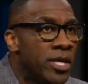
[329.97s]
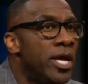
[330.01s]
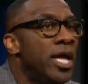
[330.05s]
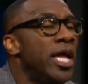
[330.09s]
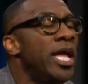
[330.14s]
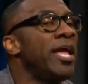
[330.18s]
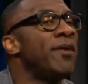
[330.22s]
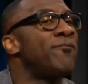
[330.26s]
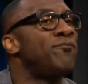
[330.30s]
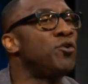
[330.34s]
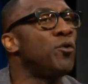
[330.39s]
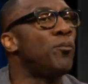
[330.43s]

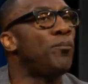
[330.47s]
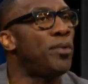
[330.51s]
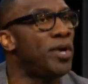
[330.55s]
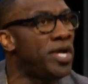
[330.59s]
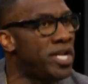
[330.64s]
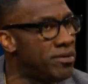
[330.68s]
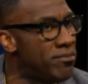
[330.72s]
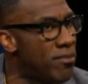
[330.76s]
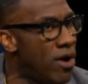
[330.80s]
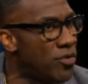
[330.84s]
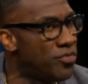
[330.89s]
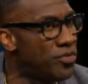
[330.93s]
If you put
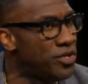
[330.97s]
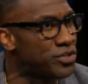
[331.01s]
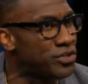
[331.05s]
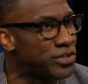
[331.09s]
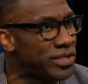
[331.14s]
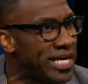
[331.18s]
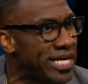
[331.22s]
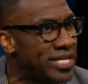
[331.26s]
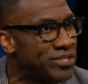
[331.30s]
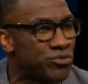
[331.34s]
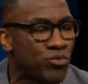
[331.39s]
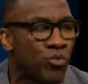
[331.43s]
him on this
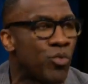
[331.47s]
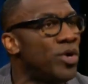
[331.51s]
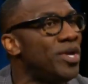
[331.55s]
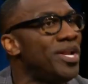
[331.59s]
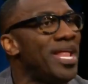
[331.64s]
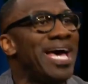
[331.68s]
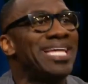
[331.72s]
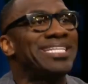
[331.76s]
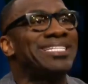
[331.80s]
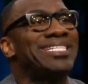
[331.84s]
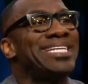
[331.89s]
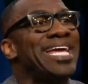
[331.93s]
list, we're
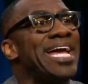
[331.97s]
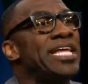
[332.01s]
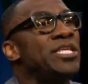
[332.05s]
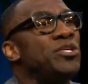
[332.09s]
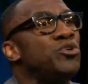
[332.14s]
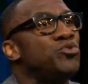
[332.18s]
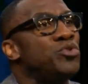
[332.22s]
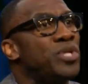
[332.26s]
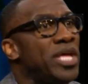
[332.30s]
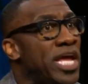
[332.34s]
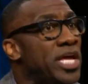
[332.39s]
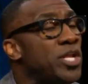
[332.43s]
not saying you
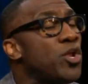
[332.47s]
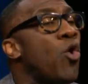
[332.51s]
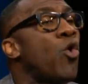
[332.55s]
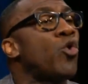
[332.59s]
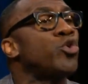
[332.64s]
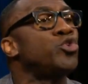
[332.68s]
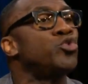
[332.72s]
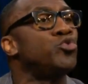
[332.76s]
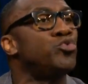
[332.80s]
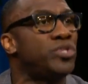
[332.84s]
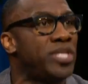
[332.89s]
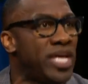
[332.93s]
did or
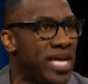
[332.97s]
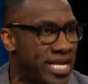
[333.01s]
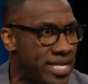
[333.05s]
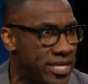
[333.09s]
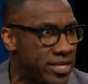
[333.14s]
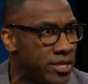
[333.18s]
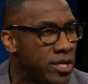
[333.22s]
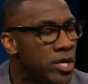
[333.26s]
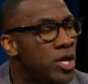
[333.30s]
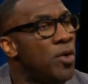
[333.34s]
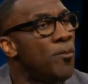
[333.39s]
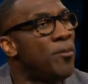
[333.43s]
you didn't,
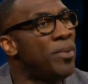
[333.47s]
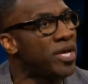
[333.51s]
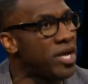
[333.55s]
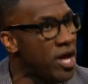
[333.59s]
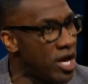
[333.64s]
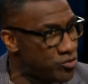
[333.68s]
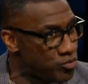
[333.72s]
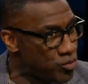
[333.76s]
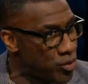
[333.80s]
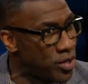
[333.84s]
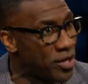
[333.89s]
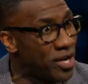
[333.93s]
because
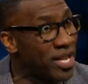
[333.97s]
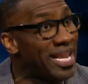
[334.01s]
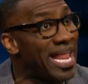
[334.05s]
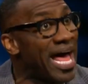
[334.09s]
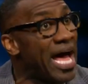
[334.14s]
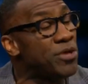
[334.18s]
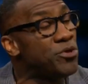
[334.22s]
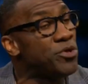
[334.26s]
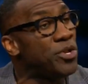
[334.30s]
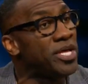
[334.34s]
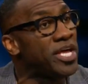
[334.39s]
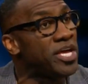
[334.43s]
we're going to allow
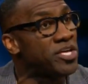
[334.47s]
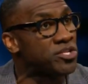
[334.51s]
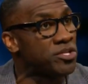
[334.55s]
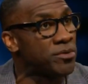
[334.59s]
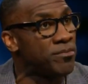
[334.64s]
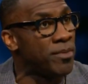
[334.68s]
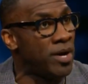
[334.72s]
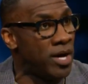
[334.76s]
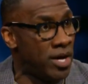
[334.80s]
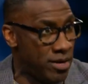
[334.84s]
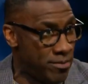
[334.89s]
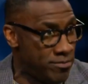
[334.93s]
you to get
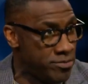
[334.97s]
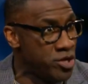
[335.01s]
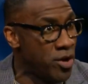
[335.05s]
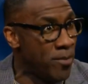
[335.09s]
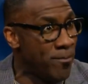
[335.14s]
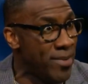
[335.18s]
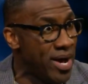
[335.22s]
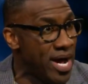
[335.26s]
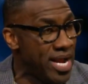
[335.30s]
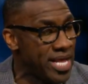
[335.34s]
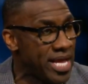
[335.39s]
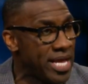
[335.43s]
your
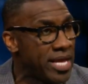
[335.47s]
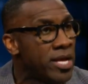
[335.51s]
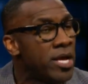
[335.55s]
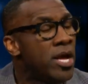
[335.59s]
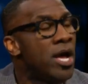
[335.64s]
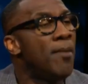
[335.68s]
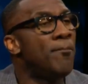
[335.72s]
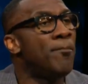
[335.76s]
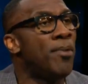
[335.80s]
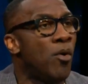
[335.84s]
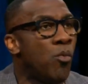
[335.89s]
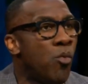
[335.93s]
money.
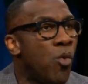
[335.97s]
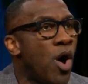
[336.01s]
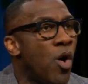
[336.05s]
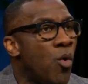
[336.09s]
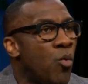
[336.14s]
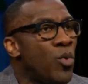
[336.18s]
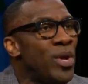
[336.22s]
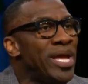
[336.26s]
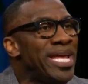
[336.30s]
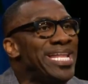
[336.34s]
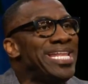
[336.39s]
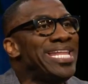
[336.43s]
But what
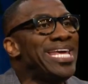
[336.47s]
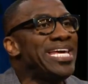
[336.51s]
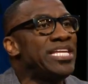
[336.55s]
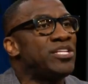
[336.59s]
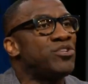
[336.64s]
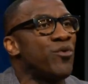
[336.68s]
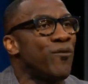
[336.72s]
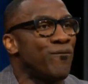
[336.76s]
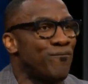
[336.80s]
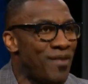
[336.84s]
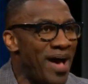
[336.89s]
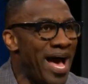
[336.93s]
we need
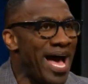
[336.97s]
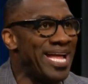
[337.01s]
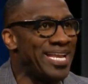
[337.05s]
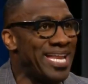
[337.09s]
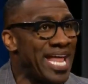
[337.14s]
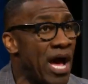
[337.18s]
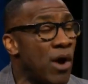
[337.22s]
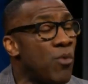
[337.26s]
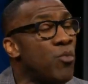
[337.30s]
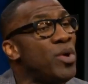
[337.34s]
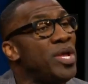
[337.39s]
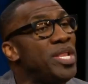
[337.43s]
to find
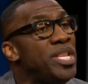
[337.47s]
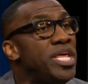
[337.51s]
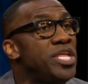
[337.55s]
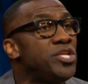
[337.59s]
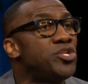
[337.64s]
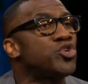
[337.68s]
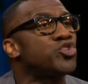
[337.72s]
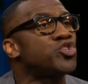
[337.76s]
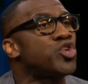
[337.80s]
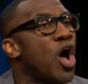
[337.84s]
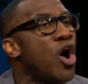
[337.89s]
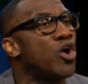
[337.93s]
out, we need to
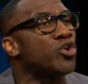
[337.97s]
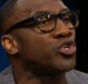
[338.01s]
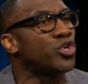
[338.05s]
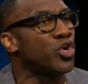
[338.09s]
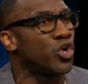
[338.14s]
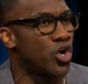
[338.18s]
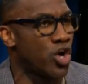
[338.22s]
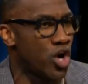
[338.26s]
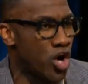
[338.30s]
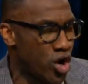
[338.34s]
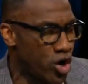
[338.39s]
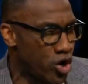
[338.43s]
talk to
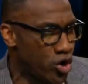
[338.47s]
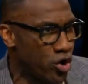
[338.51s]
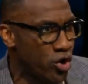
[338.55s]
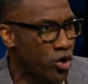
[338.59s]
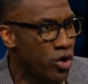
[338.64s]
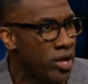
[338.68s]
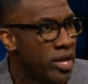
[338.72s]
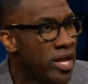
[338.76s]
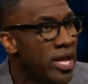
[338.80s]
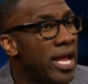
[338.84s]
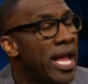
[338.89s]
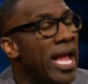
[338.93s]
her,
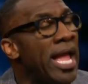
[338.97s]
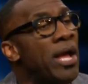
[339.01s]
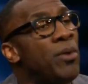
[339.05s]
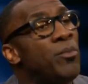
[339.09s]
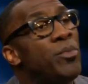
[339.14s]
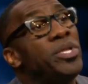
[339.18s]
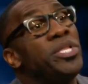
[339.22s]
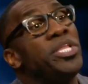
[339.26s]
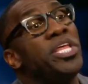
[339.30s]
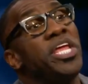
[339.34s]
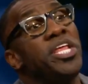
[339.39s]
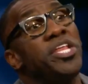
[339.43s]
and we
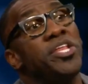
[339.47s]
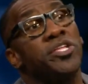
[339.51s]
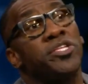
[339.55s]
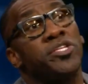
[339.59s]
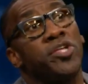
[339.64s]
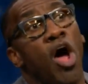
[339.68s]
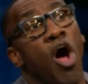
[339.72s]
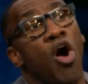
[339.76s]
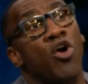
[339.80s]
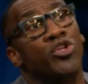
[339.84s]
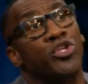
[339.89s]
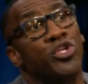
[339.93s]
need to
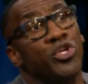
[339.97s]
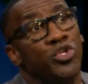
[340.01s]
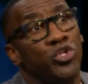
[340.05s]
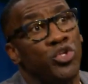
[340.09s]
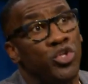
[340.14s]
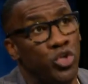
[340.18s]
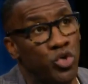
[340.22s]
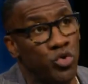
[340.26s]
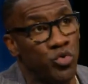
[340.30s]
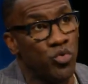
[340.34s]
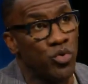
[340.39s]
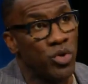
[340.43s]
talk to
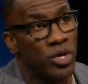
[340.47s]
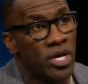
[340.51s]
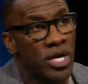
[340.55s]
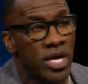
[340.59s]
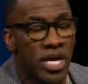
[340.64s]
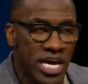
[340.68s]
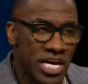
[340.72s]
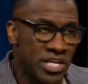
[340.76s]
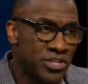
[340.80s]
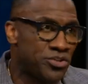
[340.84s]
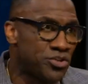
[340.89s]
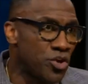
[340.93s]
you.
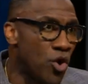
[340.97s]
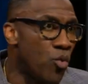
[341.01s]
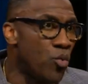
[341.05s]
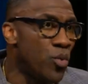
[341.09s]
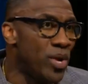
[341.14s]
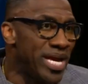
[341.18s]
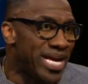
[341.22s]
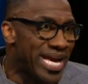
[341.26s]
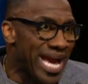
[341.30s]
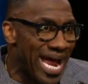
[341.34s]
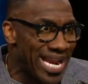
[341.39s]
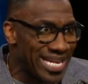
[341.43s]
And so we
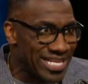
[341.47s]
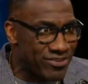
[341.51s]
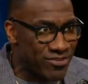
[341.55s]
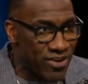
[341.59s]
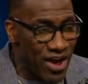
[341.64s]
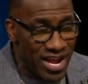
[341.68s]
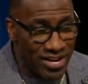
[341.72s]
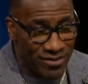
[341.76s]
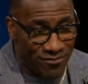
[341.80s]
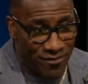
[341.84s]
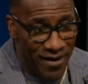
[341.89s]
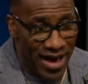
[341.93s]
got to try
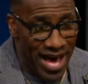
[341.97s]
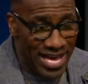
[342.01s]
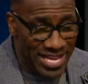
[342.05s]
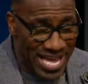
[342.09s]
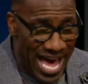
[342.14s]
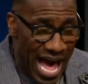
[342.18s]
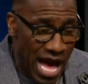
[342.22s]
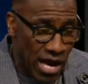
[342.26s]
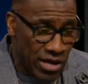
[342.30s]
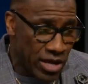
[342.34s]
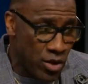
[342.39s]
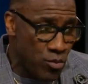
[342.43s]
to find
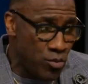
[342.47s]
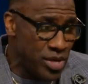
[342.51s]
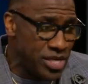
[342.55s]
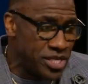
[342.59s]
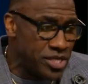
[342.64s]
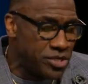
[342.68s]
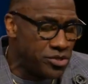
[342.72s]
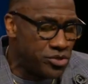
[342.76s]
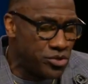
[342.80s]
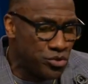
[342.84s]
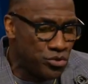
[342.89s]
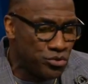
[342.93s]
how can we
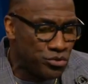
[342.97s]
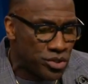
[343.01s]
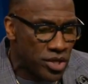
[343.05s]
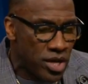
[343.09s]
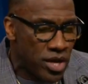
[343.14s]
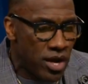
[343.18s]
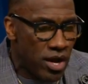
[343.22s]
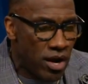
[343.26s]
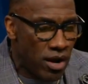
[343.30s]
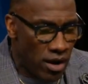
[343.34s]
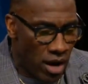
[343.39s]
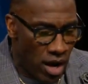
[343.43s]
deduce
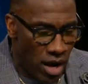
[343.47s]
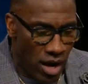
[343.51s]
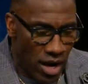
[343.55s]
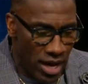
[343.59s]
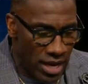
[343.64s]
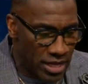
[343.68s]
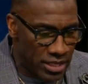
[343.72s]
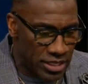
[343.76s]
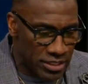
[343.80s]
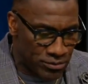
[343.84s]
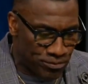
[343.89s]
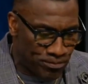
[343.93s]

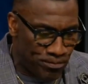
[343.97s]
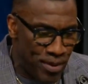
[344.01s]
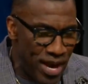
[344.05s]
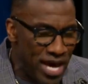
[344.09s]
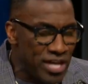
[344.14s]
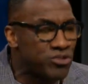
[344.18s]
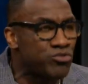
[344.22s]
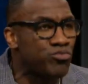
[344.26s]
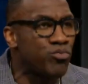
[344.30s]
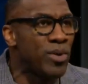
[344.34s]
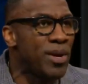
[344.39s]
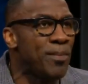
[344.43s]
as
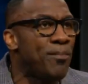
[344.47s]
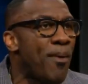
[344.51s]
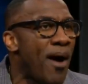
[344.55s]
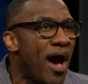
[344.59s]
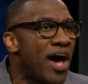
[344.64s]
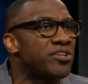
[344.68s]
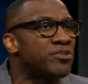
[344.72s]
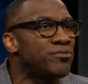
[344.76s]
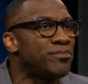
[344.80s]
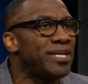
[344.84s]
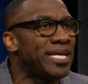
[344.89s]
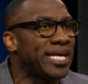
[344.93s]
best we
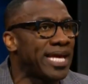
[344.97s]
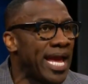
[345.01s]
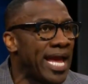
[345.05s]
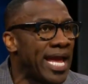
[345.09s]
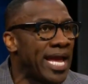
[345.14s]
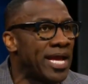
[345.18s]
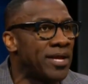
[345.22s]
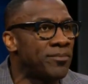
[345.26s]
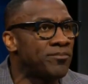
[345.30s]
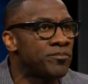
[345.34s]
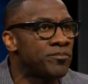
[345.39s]
possibly can